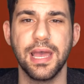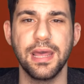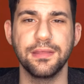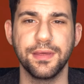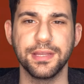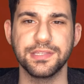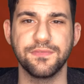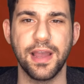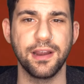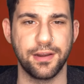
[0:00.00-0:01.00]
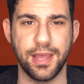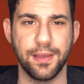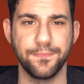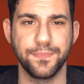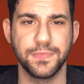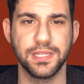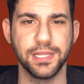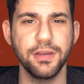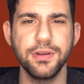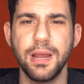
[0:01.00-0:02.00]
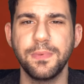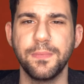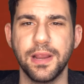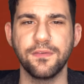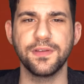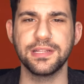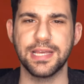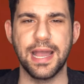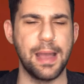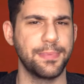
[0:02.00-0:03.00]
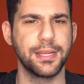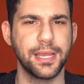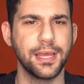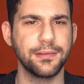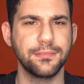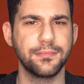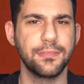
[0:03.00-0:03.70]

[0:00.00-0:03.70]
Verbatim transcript: ahead and then he's fired at. Did Leo not prepare for that to happen again?